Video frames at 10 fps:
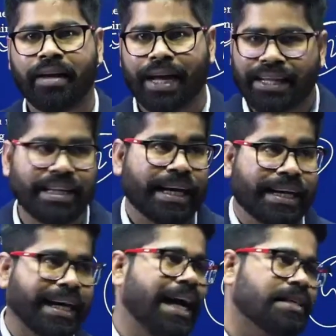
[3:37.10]
Either
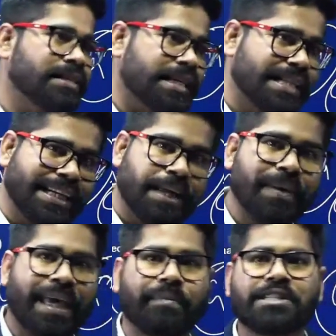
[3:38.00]
India has recently
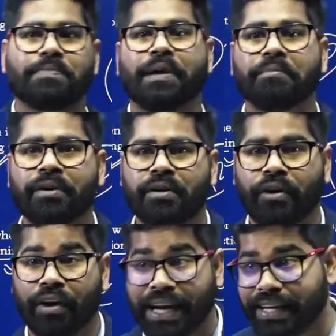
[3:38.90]
become its member,
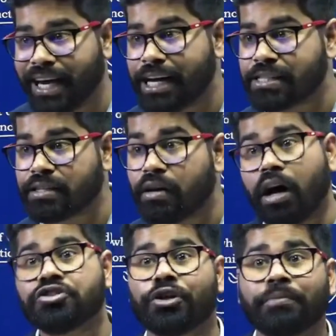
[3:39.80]
or India has
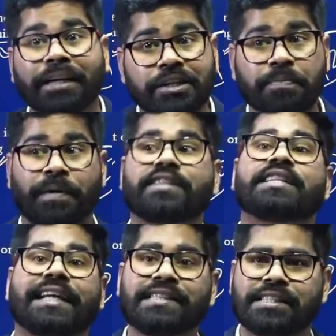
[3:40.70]
assumed its
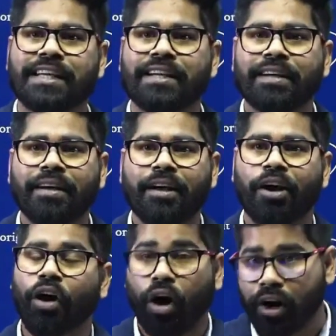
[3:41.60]
presidency,
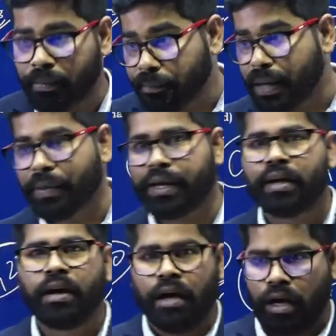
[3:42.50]
or maybe
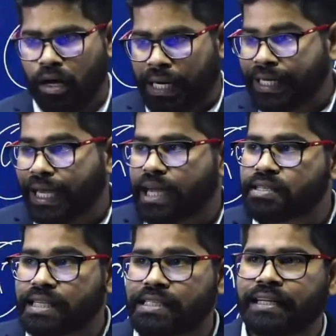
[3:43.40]
India
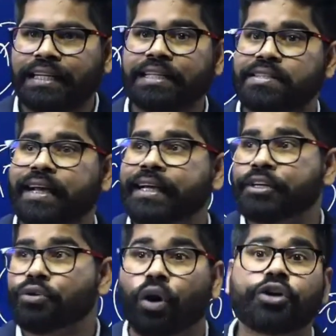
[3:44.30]
has recently decided
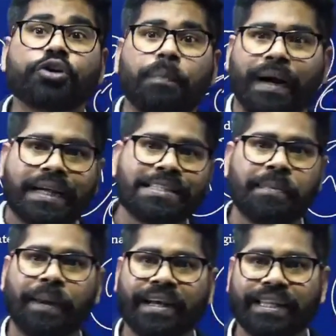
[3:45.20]
not to
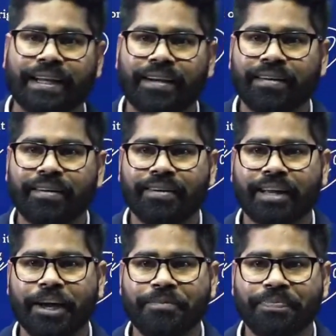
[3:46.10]
participate there.
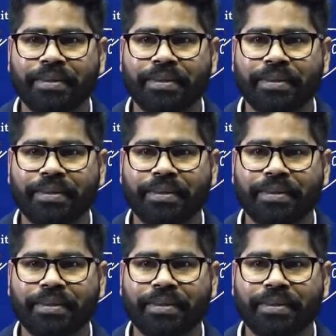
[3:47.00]
Okay.